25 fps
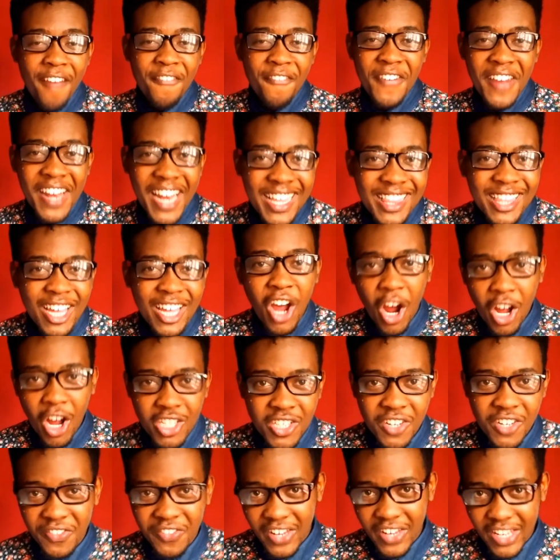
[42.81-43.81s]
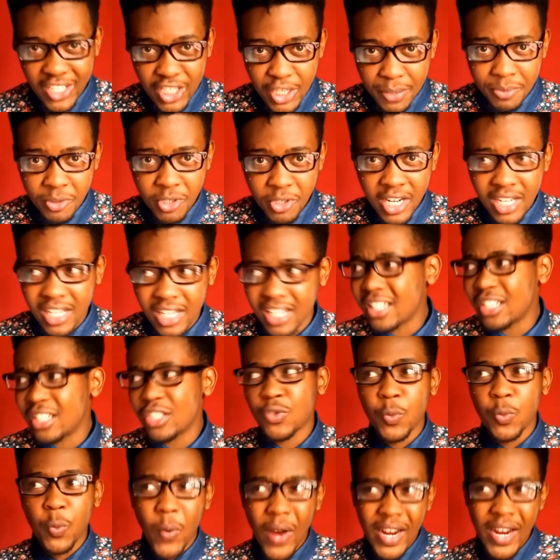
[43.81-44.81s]
I feel like the Gods of Egypt trailer
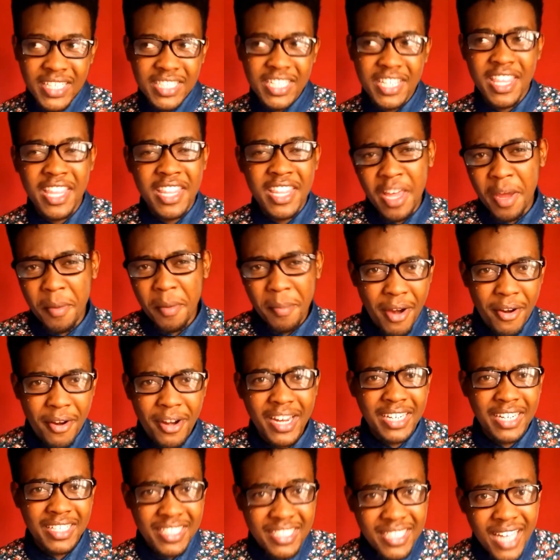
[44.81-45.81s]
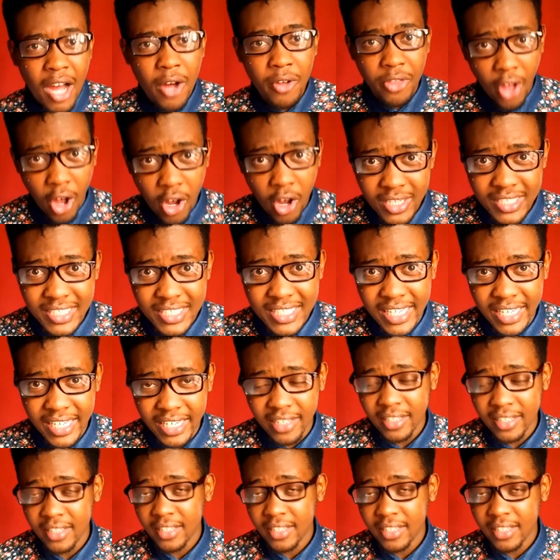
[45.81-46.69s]
is whiter than the American South, honestly.